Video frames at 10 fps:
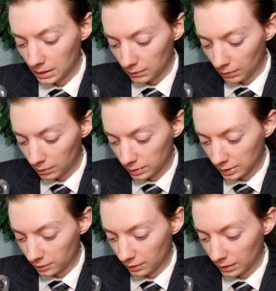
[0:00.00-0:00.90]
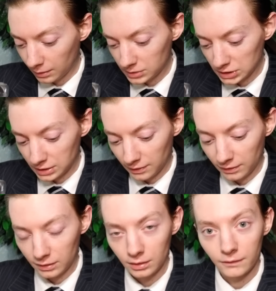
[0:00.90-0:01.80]
Well, with that said, I'm just gonna
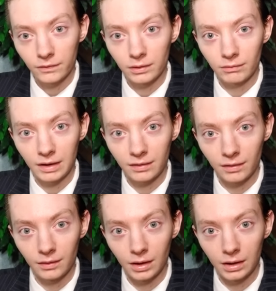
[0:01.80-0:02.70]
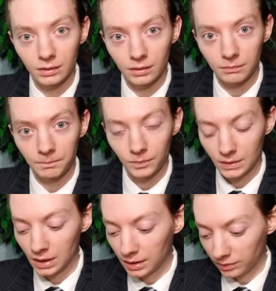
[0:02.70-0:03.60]
sit here for the rest of the night and
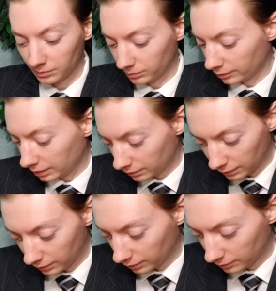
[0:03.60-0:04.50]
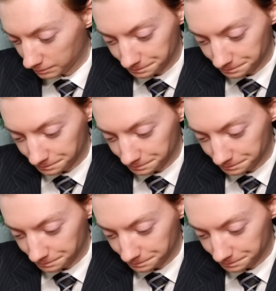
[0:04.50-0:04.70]
contemplate this